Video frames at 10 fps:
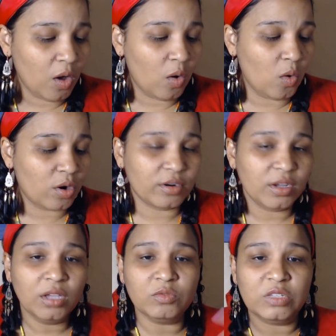Or
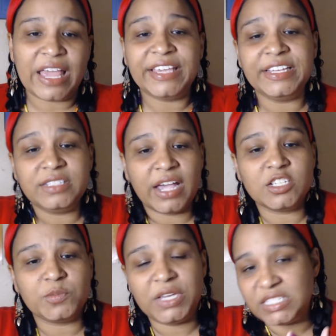liking ducks
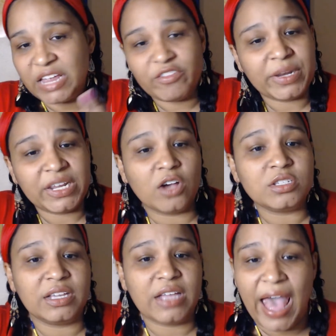because everybody else
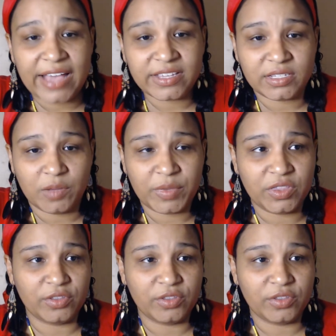has them and they're the